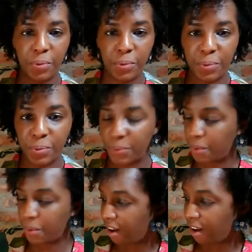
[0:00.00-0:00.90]

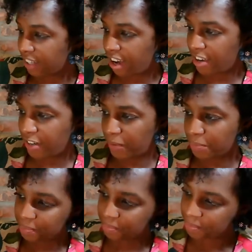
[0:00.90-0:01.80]
Ooh,
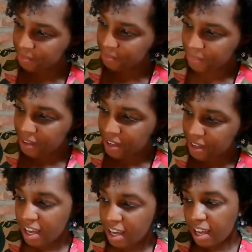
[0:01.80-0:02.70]
avocado.
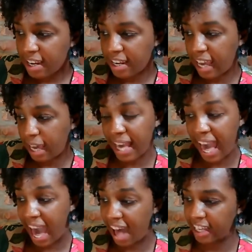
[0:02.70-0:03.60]
Name the
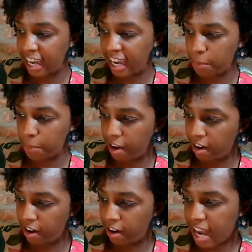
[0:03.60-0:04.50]
alligator
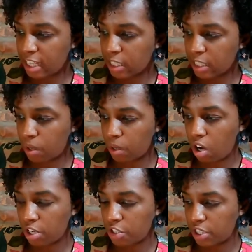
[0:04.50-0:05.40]
pear. It has one
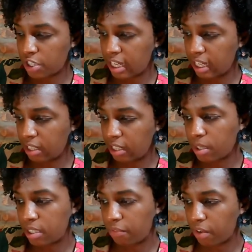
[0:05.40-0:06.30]
large seed
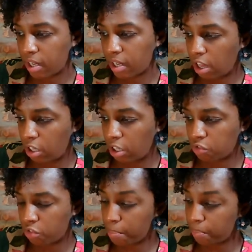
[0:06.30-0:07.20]
with different
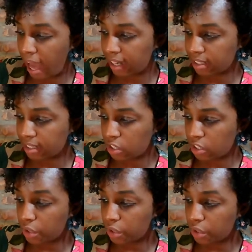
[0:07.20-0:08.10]
colors from black to
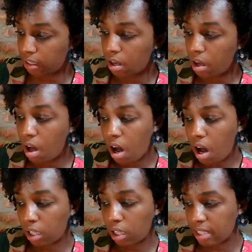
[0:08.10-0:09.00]
green.
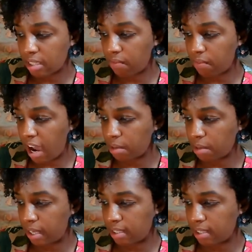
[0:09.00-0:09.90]
A lots of
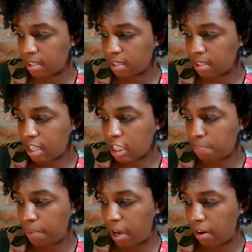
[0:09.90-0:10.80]
vitamins. This
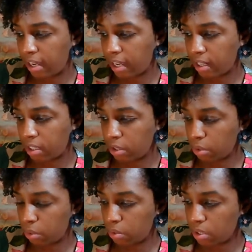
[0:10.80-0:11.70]
berry
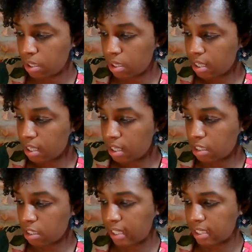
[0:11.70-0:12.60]
includes, this
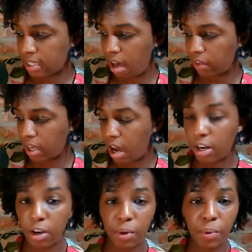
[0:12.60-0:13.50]
makes the
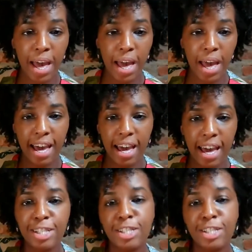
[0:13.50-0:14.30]
avocado a